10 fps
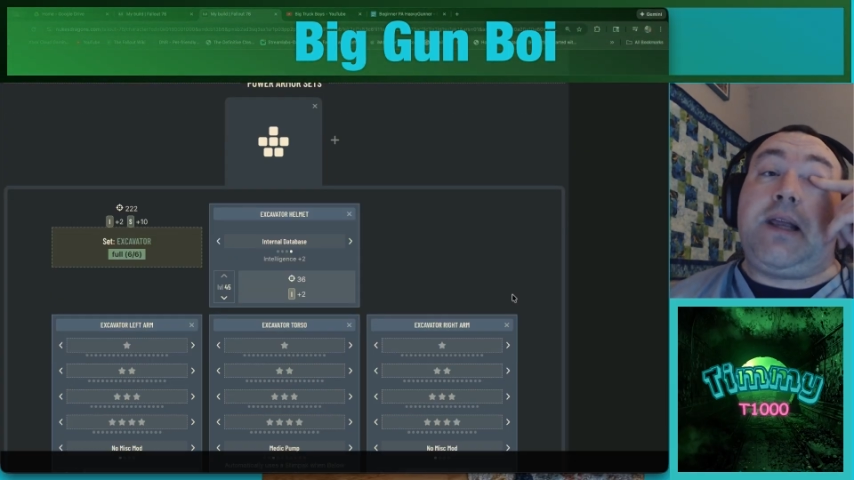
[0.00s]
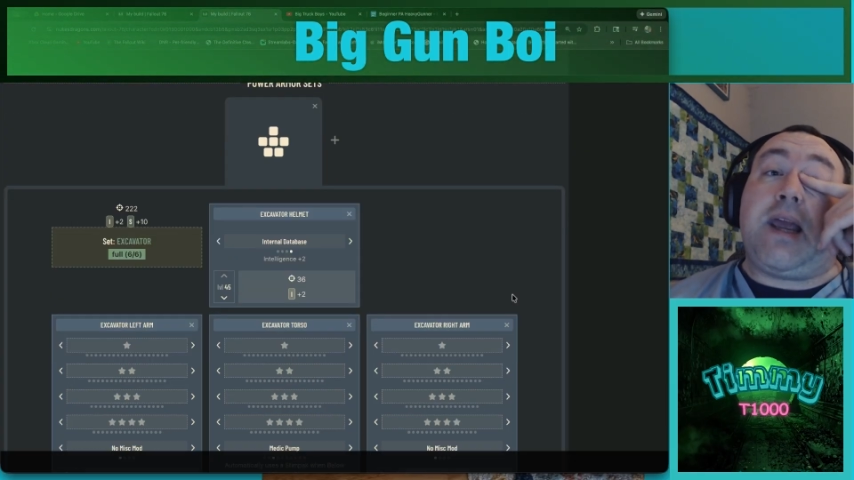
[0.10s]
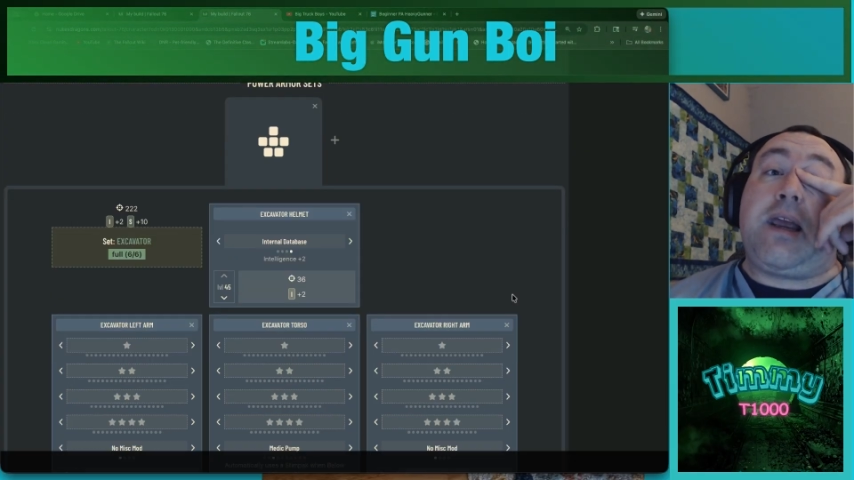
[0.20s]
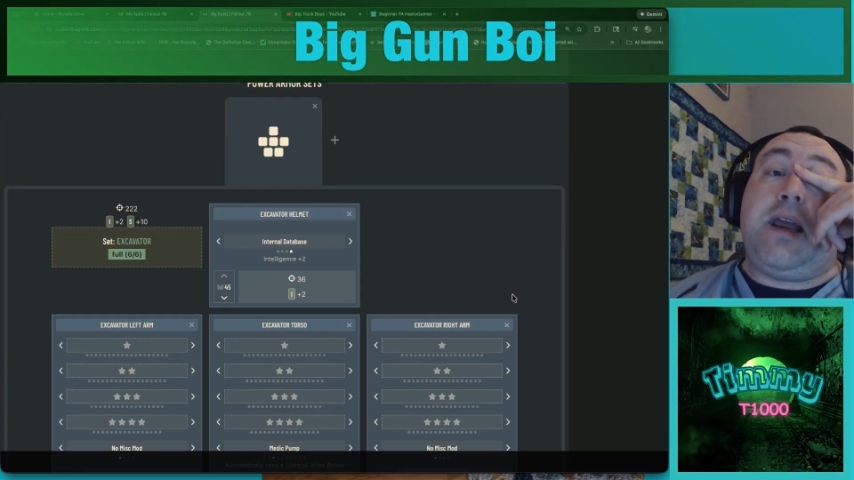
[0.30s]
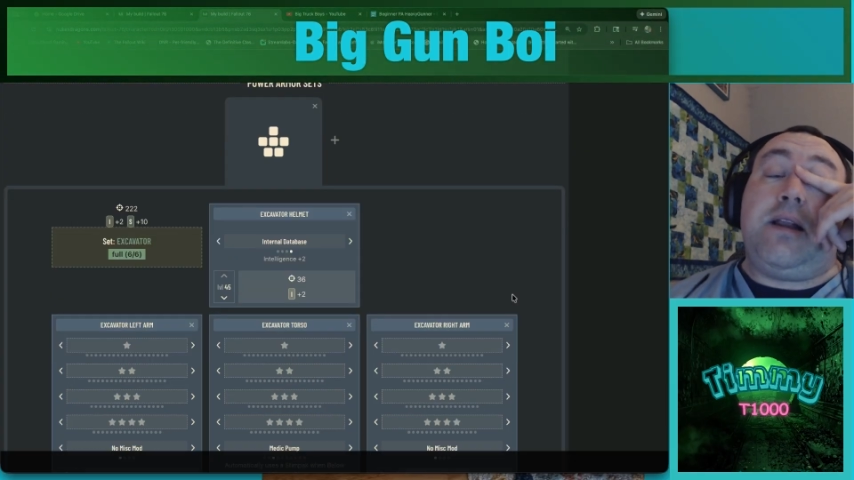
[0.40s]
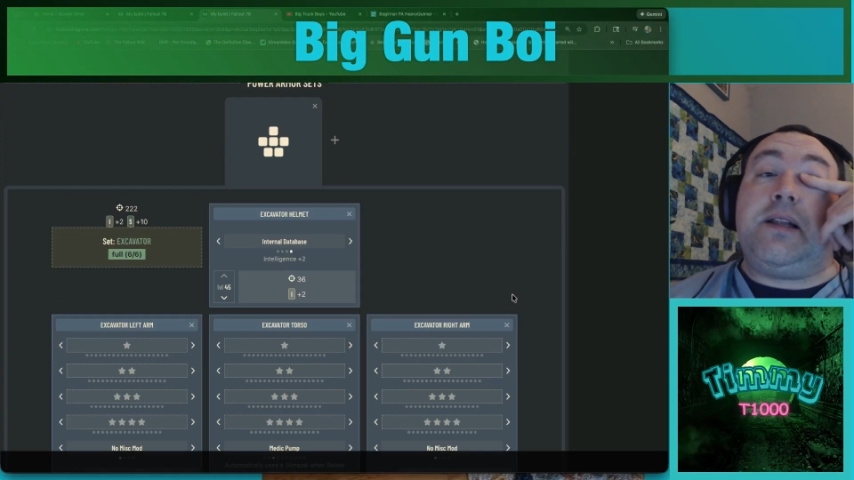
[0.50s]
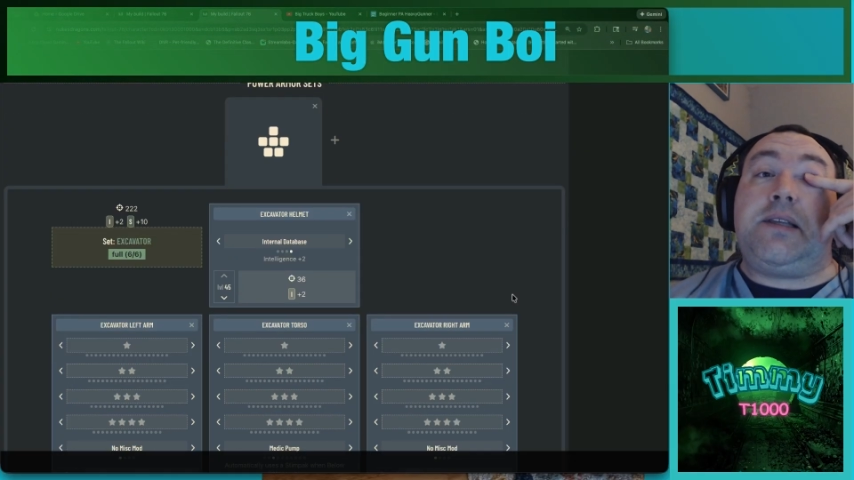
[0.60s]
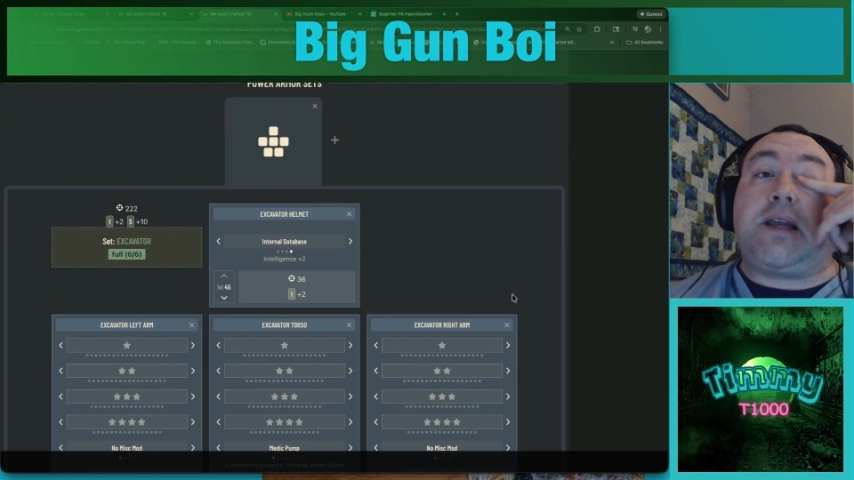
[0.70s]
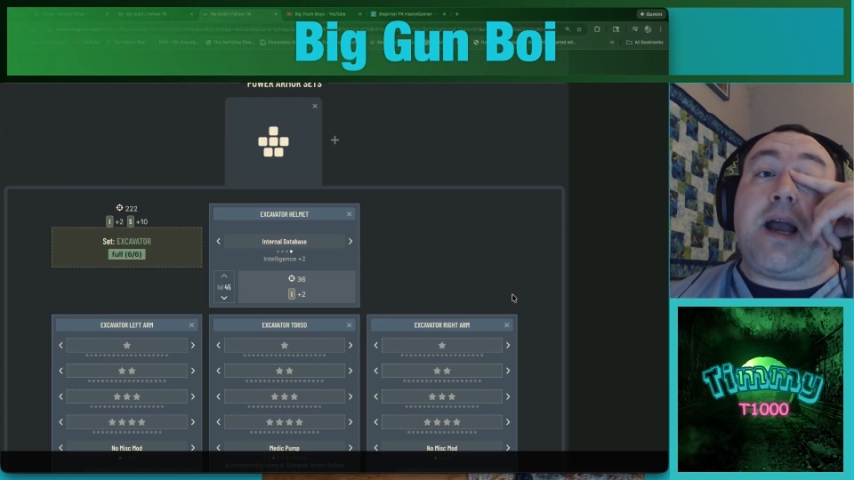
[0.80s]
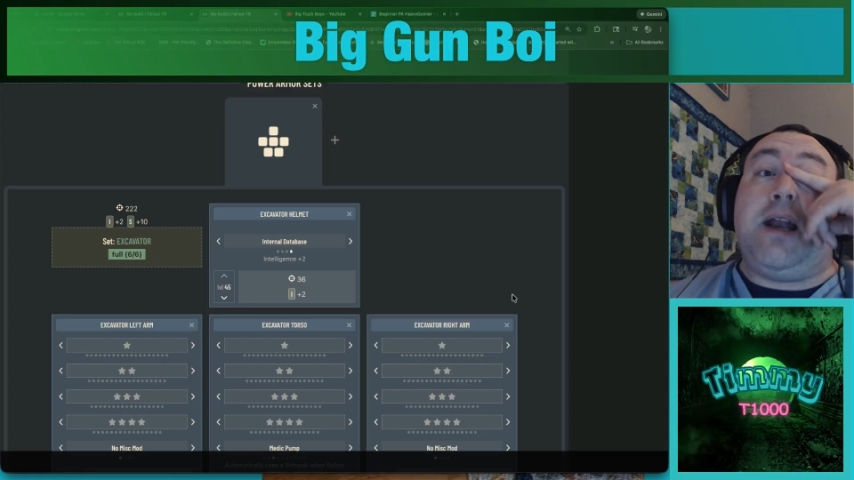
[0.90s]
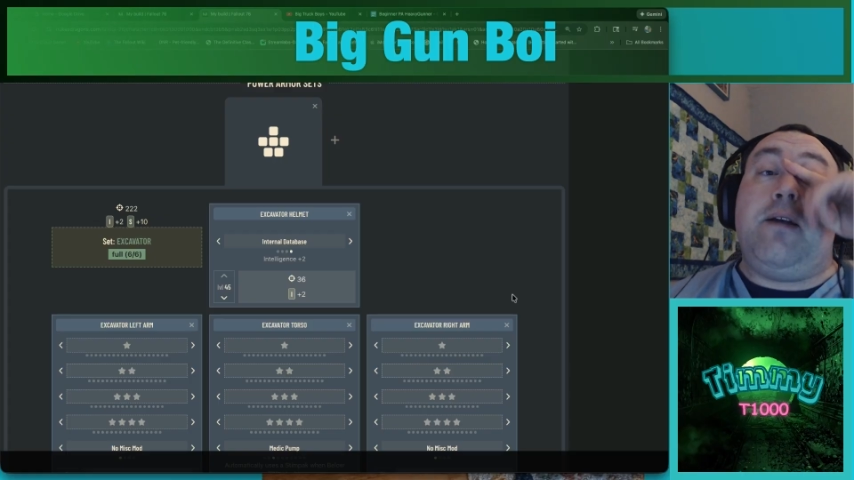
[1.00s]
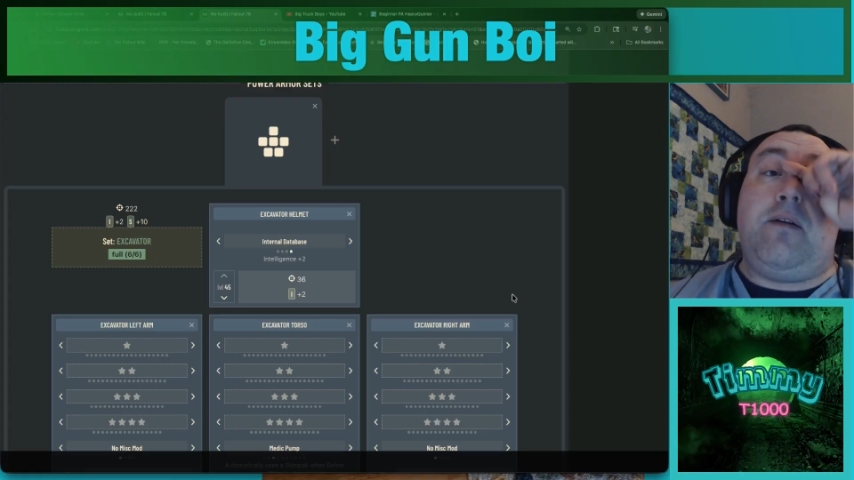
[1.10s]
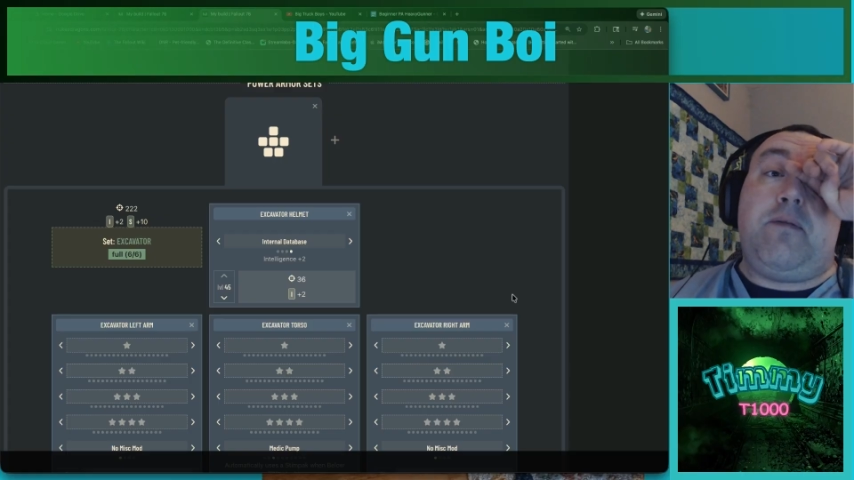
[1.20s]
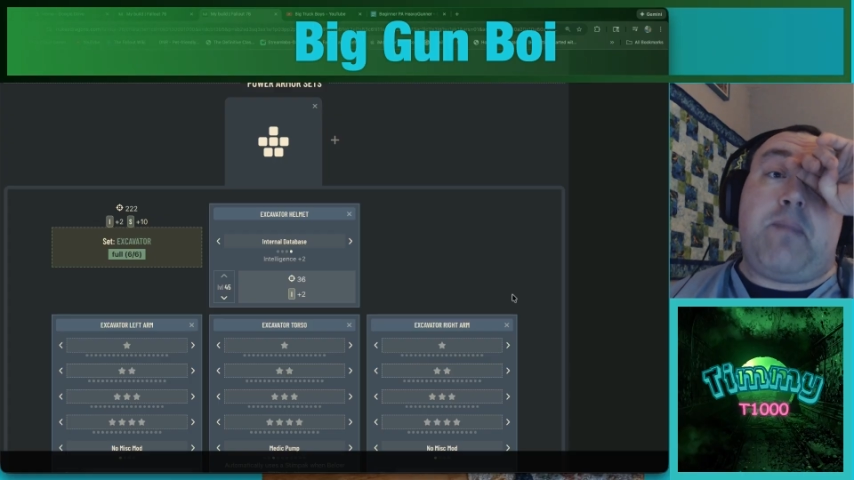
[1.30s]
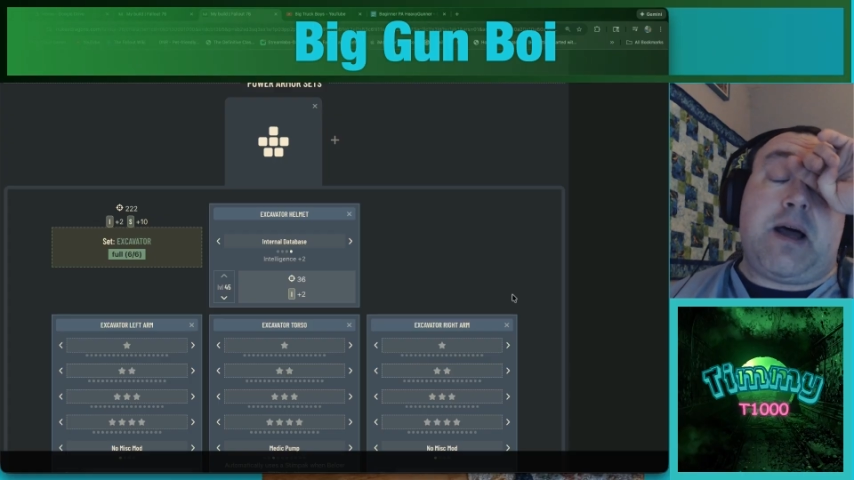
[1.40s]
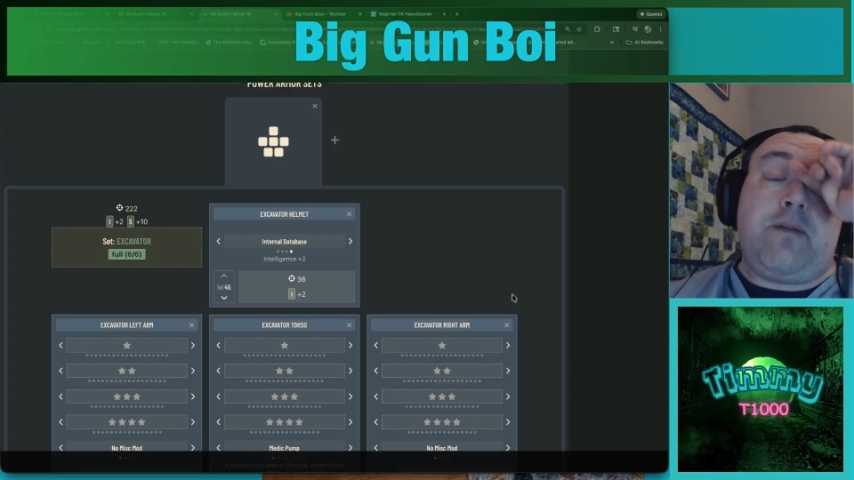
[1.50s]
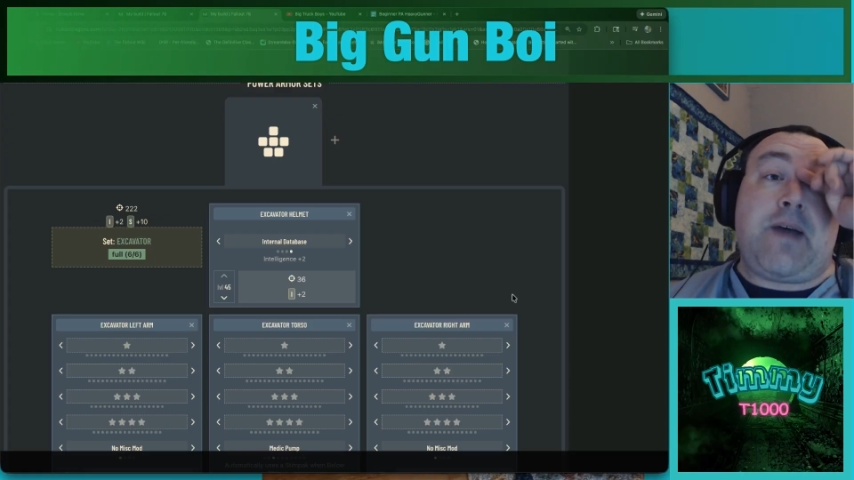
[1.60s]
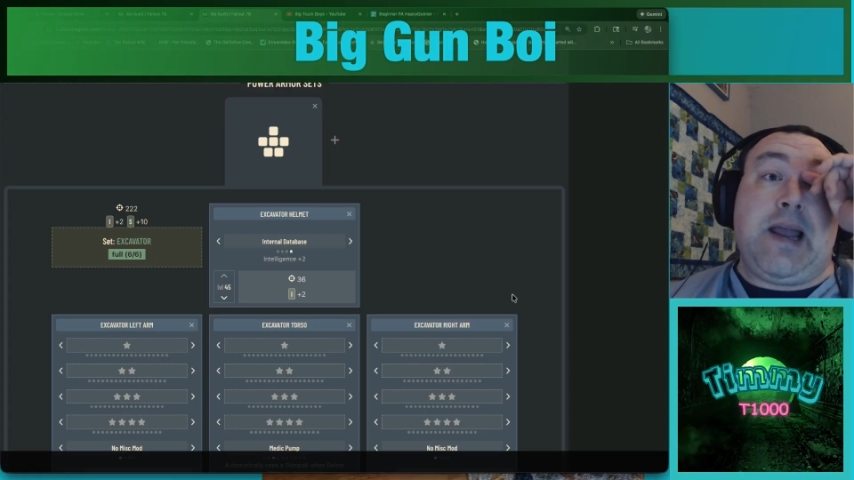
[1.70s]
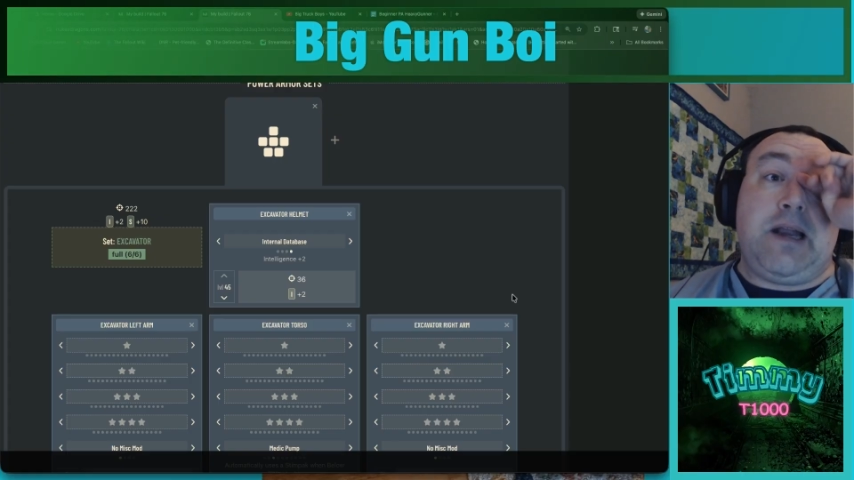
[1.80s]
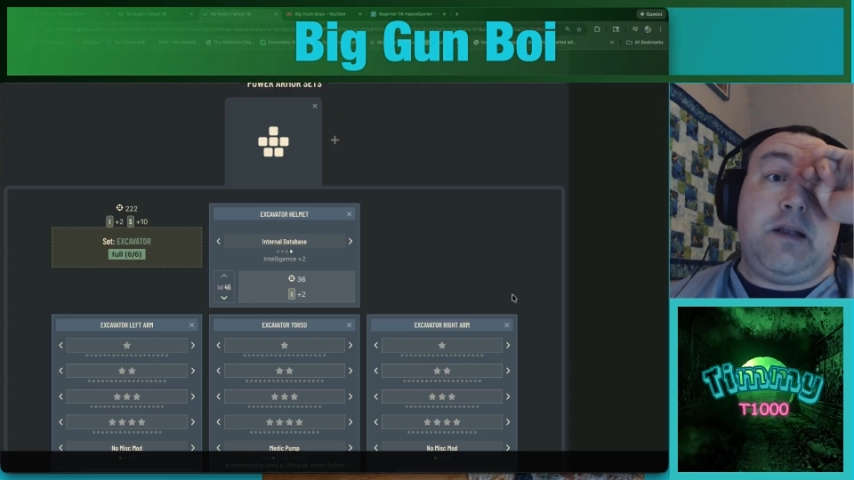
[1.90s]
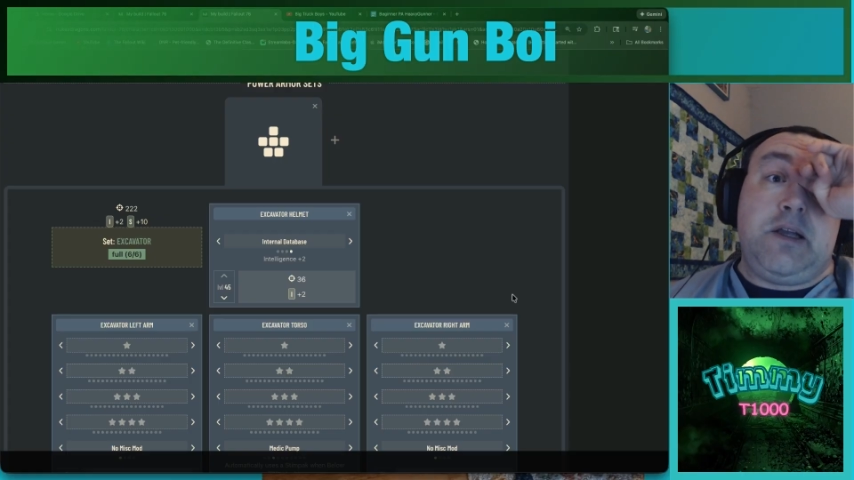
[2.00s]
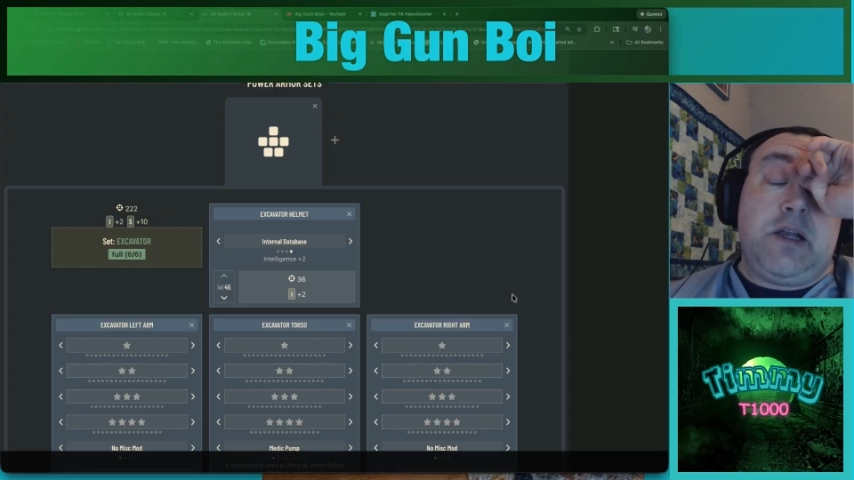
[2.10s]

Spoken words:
kick in to kind of modify it.